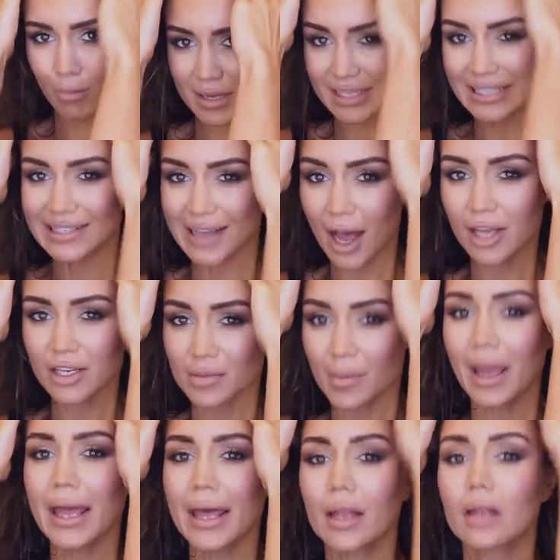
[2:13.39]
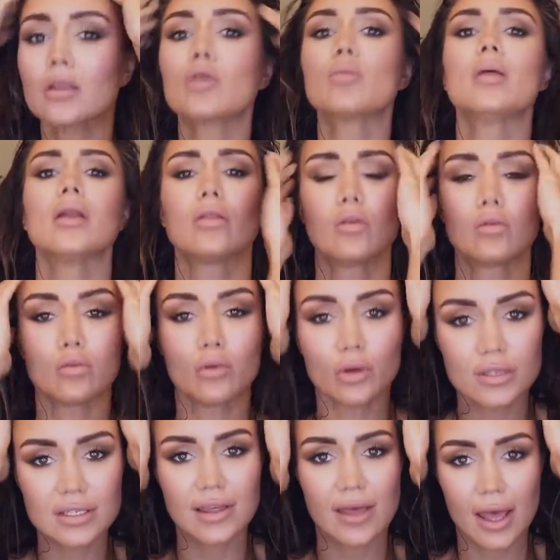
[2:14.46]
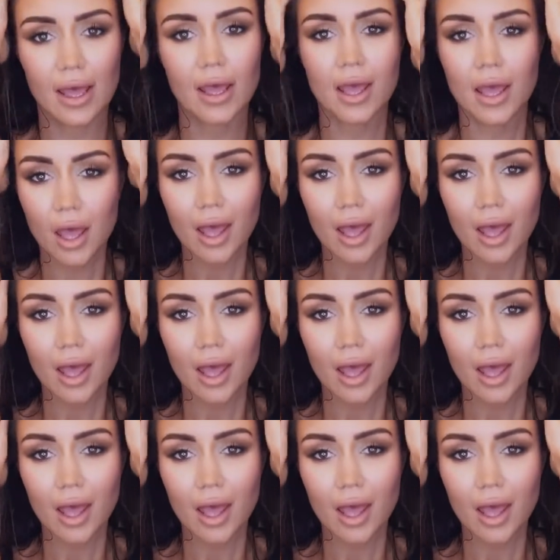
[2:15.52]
massage my head a little bit at the roots there.